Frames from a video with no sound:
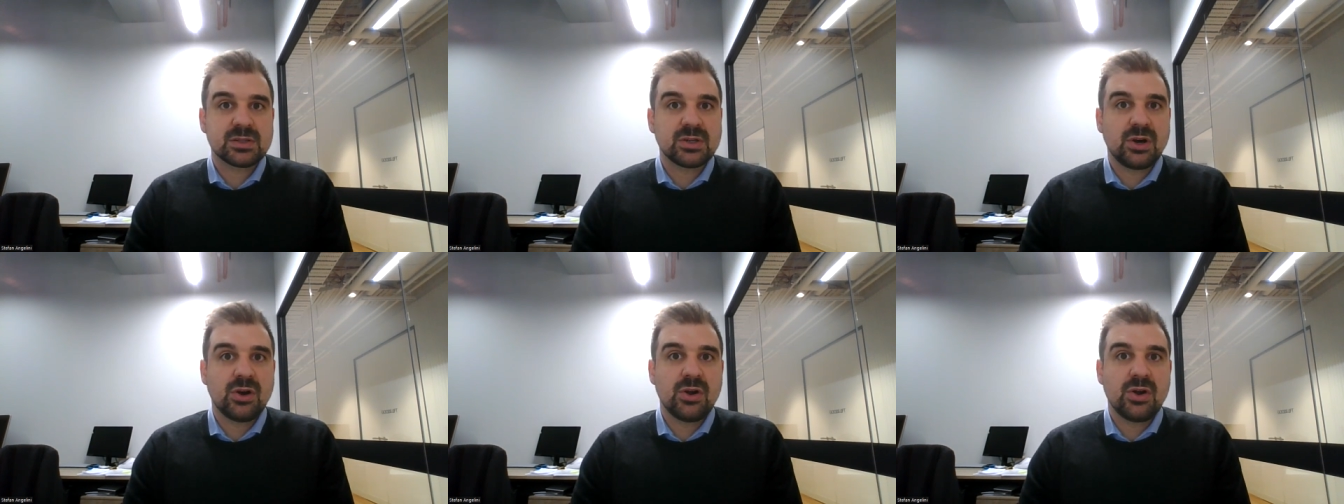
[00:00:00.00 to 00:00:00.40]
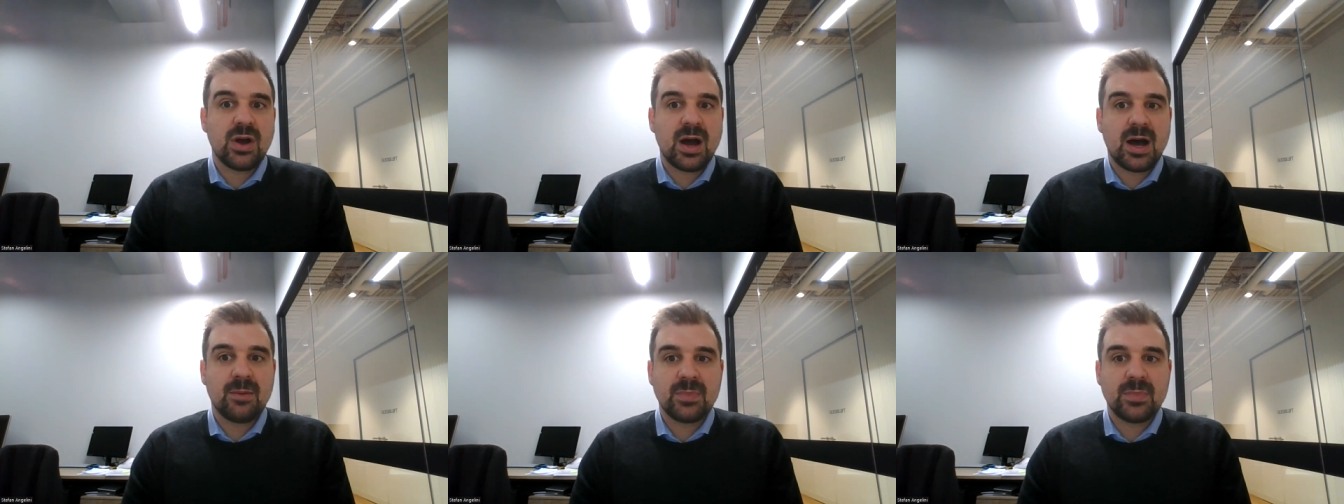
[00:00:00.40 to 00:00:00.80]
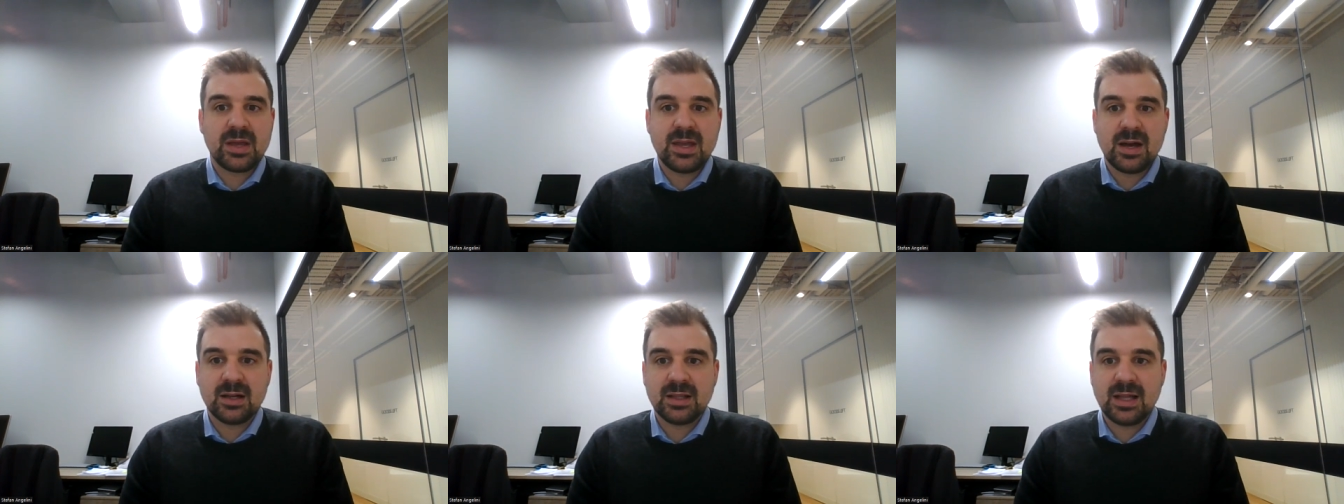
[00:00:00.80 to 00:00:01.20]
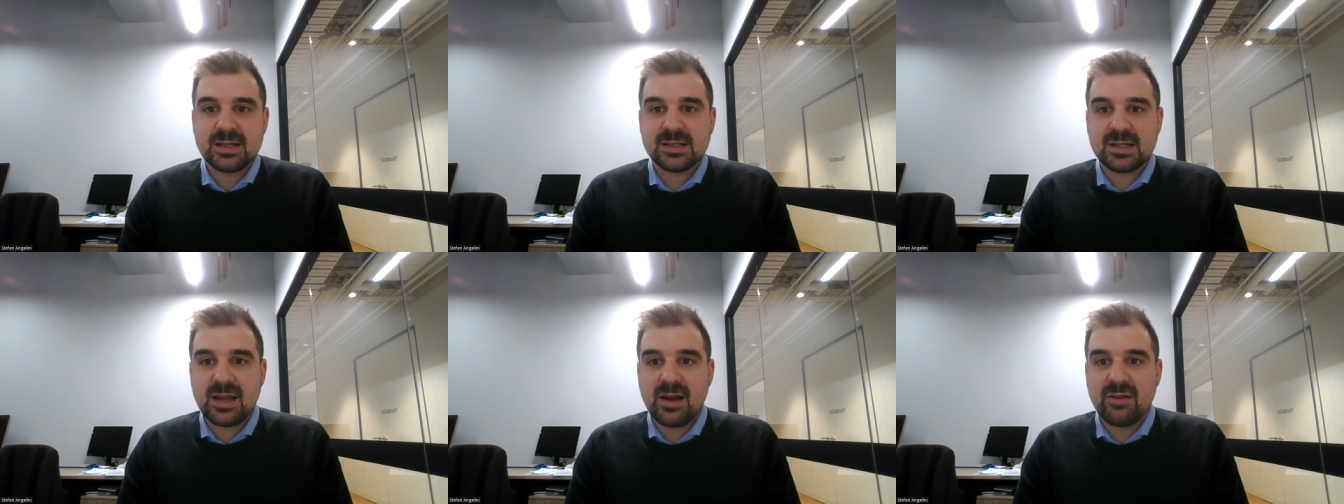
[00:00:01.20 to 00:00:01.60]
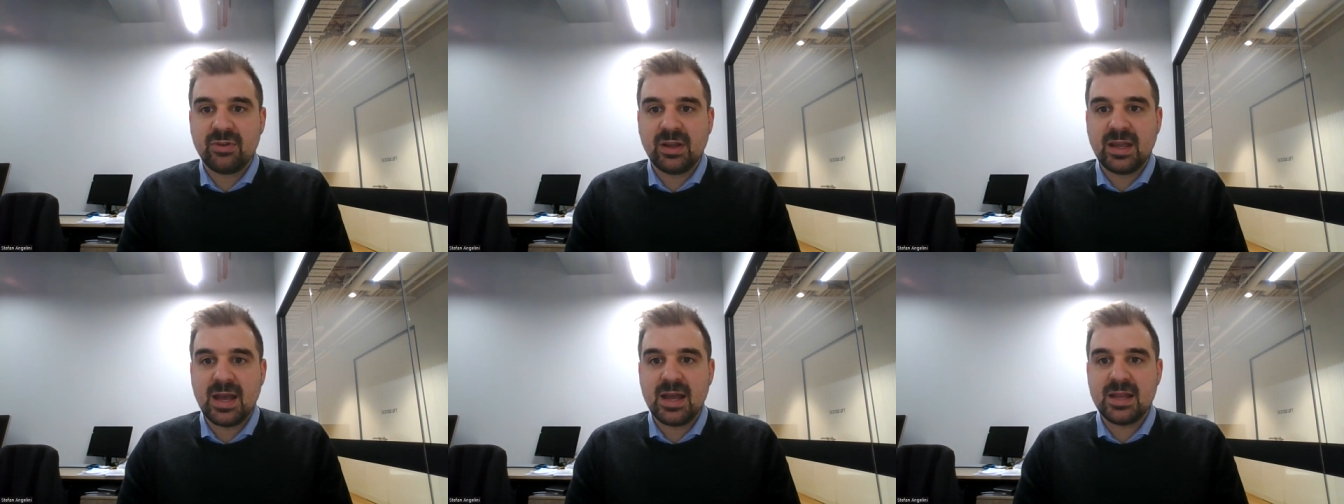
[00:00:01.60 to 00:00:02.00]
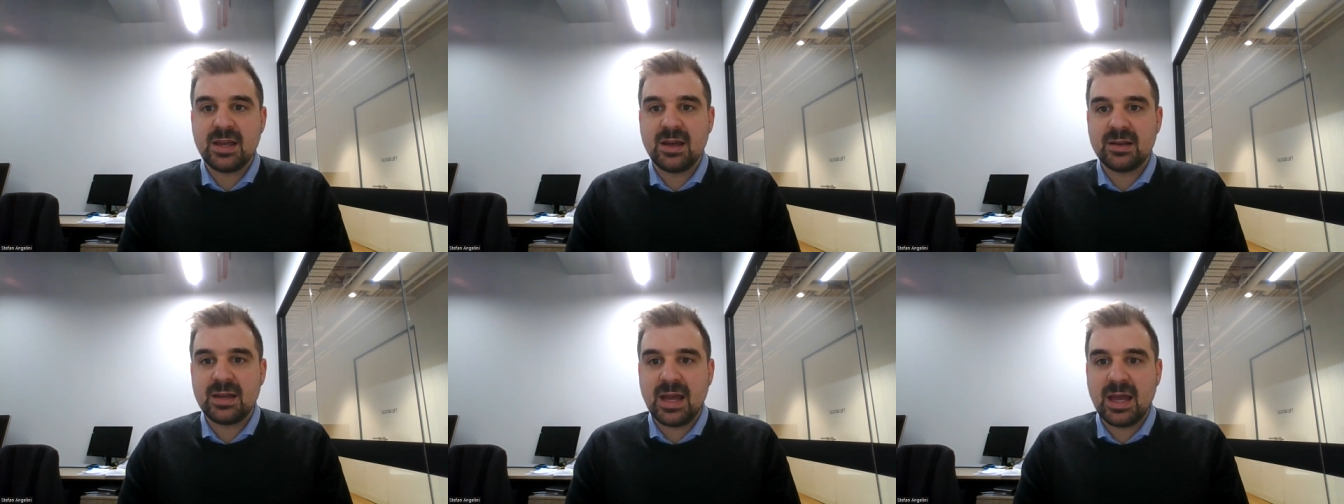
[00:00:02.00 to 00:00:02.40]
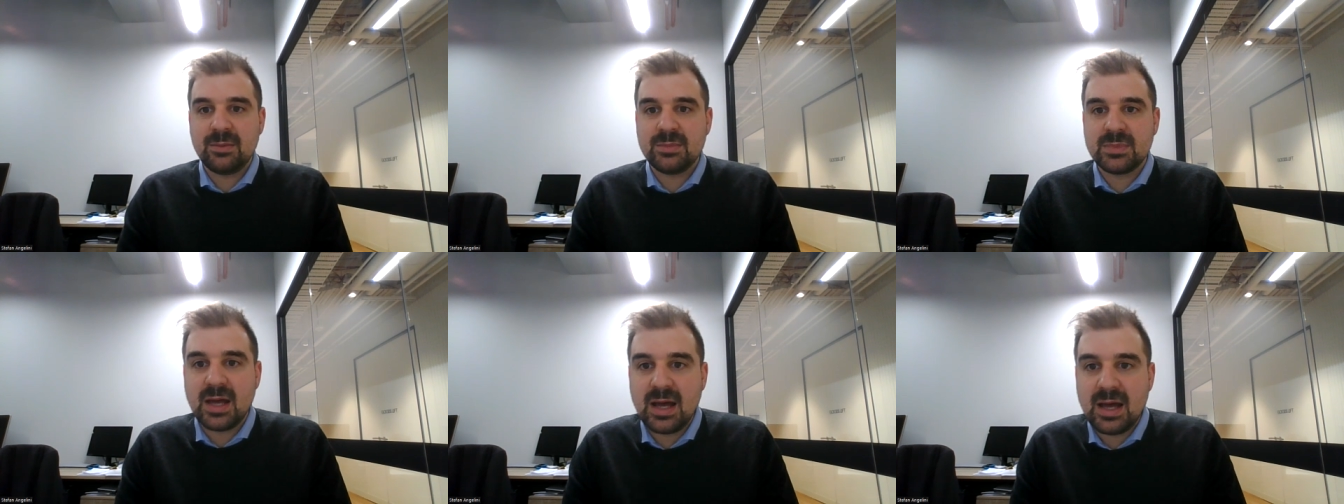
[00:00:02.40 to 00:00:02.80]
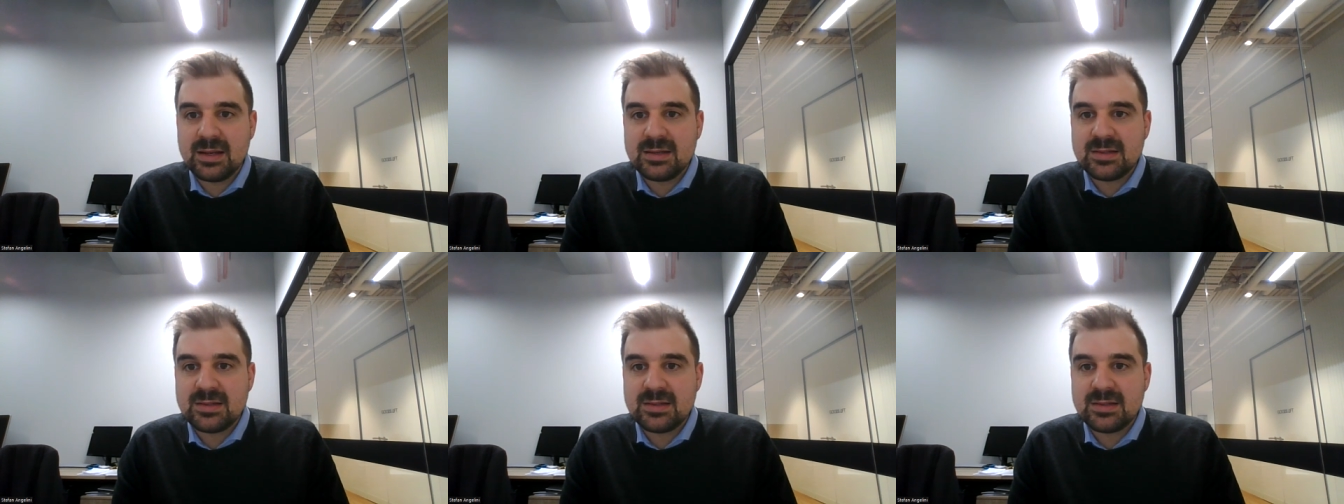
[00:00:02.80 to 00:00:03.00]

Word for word: So, um, a young lass over in Kenya named uh,